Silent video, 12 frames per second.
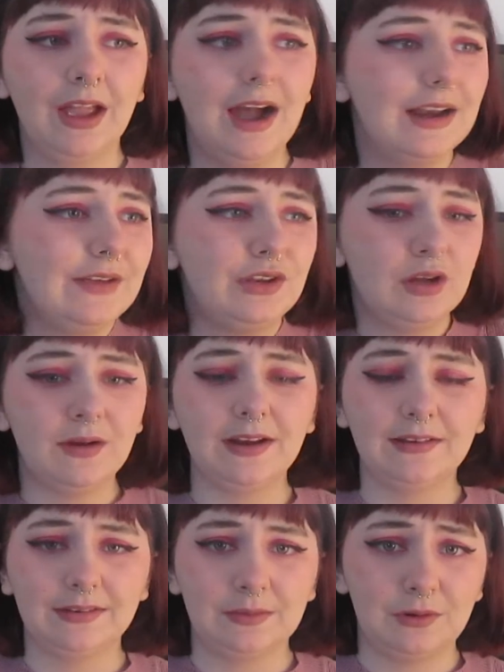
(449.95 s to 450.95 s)
And if you know
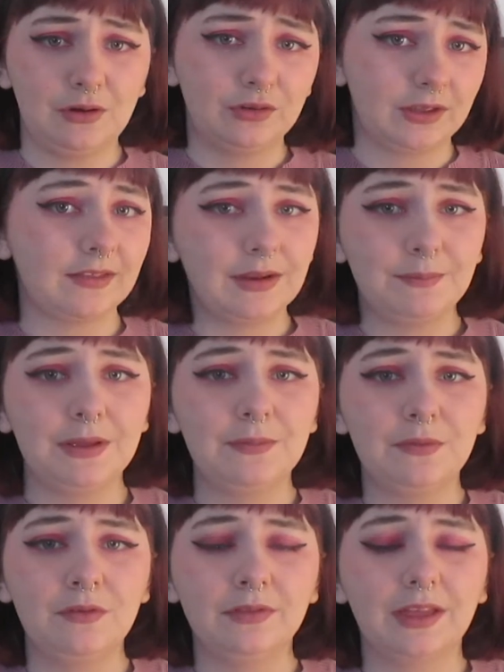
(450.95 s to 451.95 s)
anything about autistic
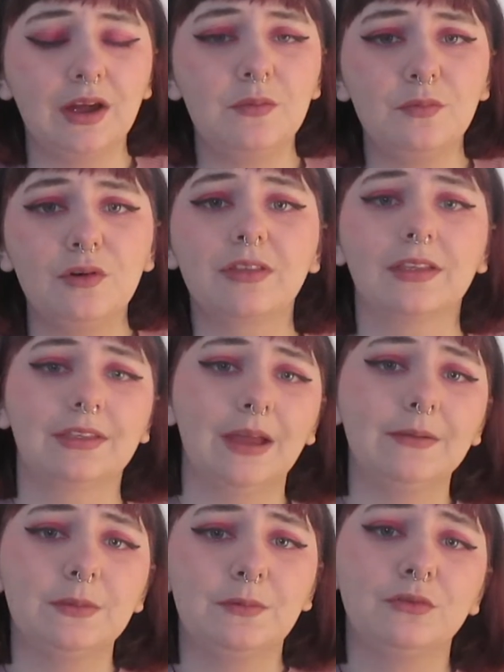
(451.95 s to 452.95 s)
people, they are more
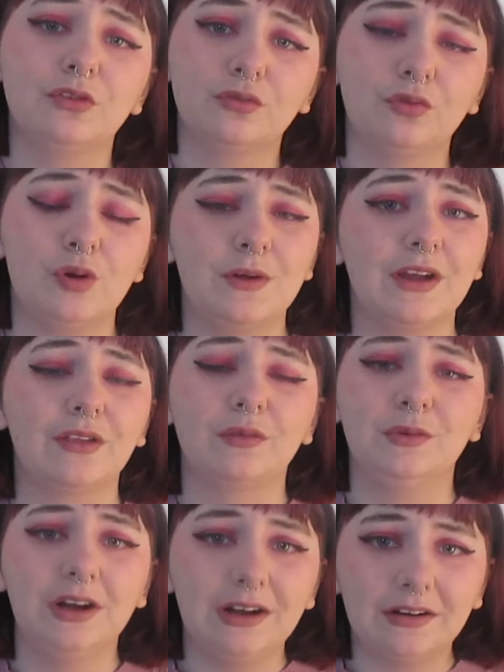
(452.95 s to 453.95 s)
susceptible to trauma as
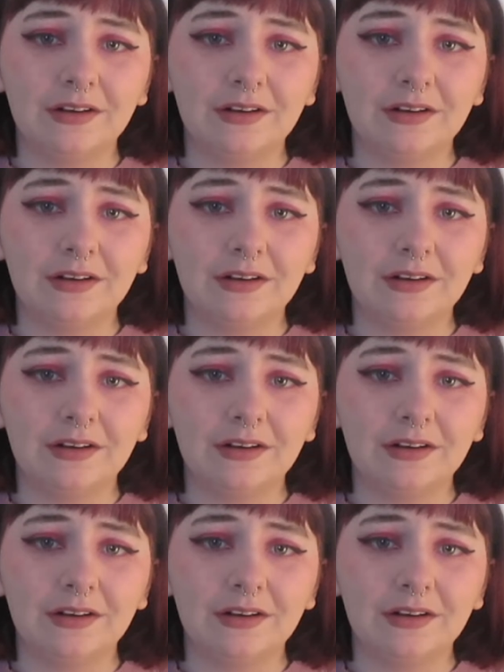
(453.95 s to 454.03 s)
well.